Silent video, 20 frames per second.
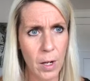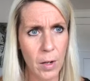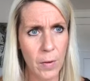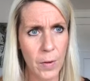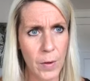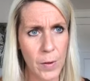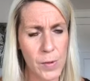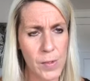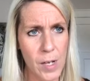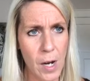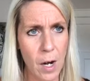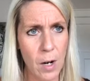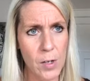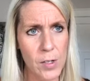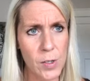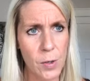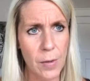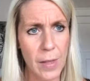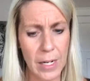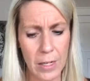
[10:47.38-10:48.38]
those are.
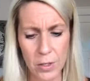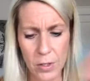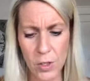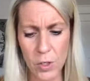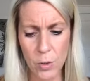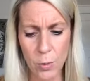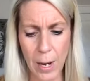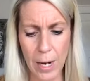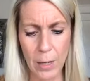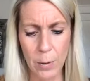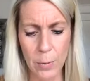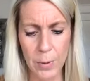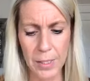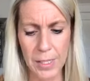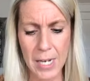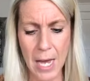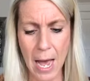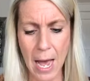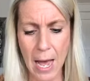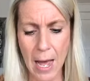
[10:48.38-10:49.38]
So there's Tranquil
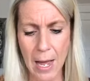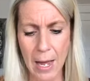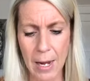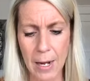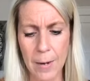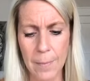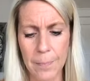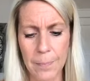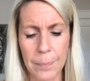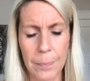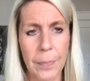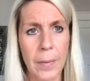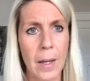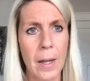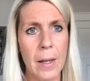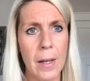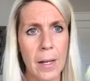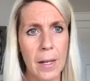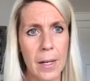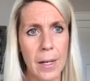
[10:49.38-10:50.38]
Tide.
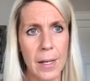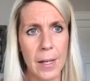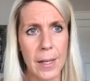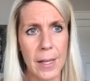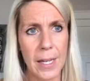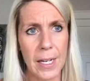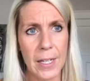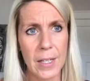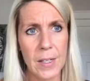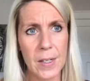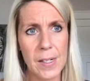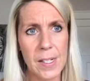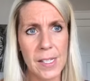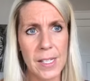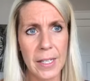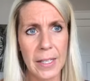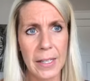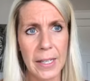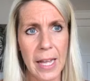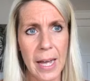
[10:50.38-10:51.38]
There's
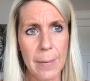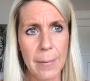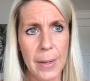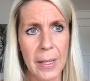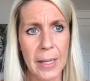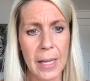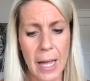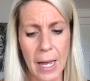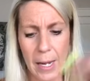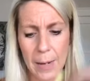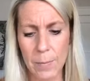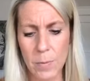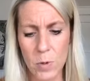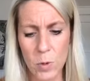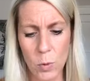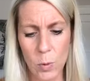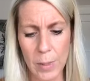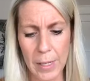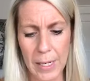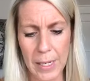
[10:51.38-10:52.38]
the Lemon Lime
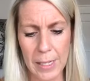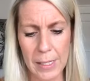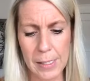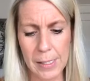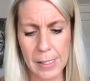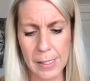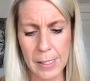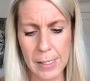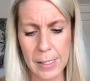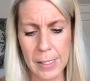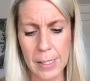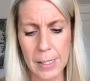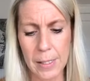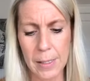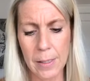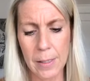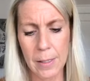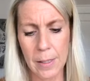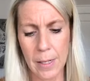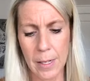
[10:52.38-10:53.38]
Twist.
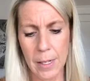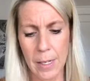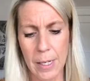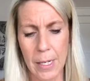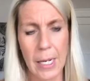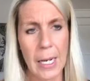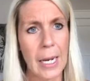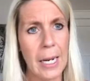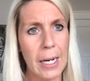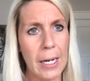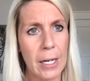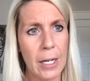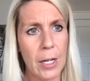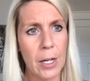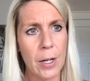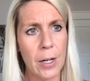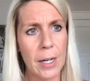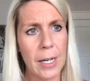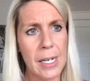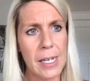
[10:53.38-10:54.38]

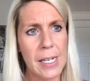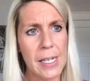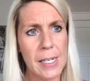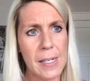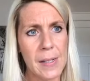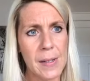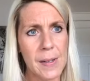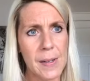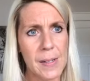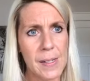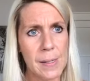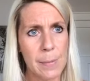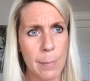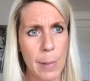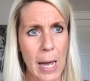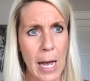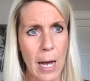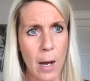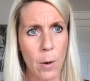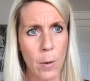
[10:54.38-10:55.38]
Here is
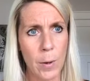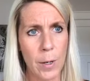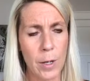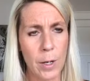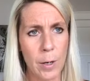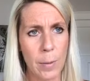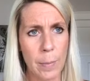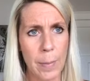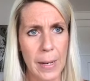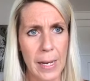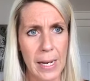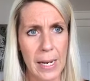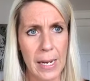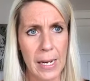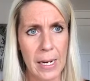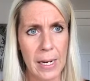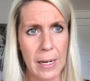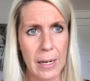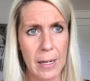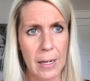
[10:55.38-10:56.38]
Powder
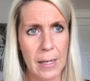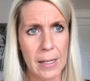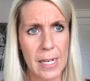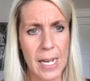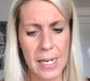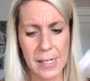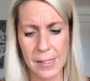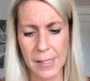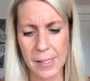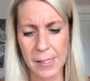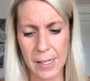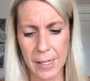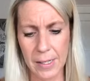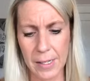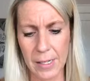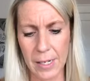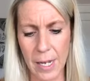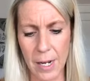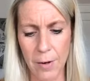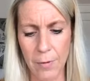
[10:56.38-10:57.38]
Pink. Takes a sec
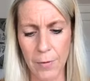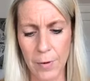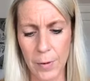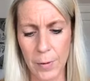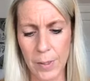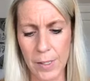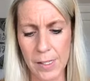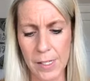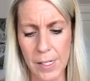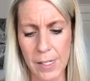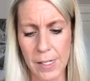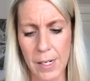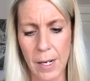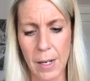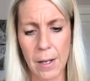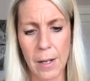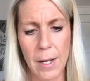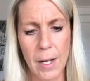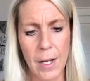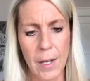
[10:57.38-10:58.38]
to kind of focus, doesn't it?
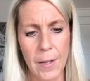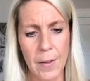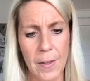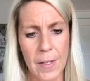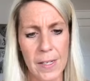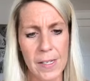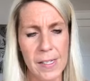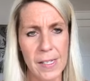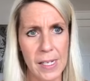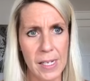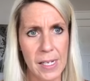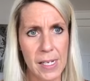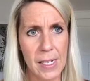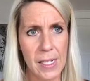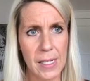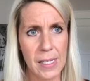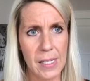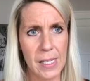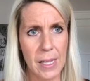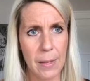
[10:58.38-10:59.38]
This
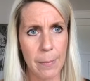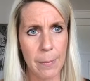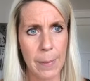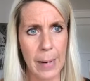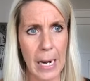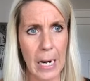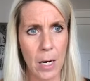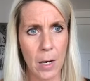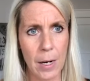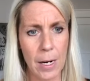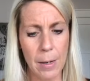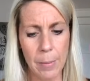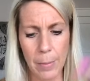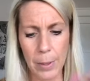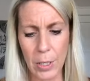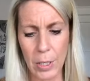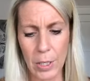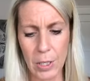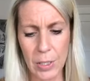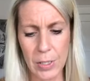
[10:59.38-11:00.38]
is the Berry
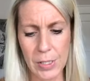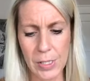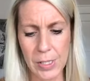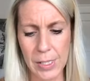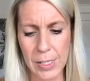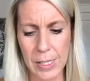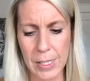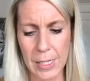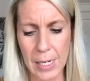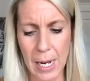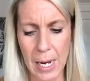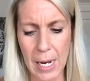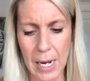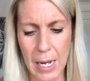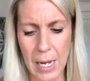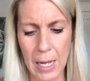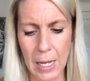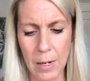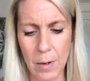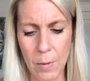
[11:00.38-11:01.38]
Burst.
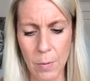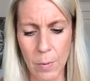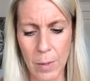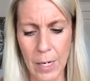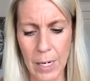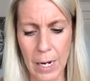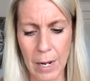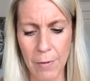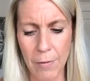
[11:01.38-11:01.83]
And what did I